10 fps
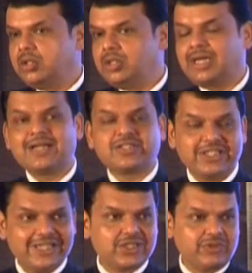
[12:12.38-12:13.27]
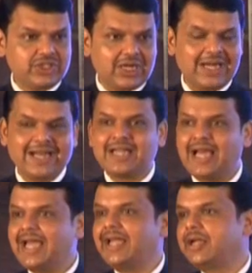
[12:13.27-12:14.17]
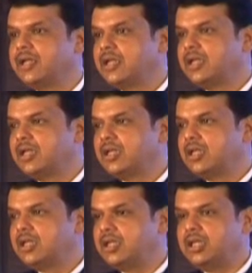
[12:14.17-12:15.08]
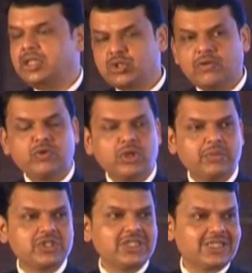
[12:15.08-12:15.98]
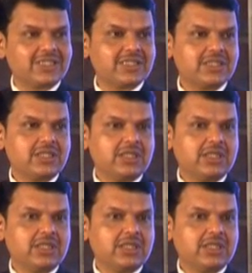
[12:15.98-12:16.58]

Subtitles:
there are states which are ranked high in ease of doing business,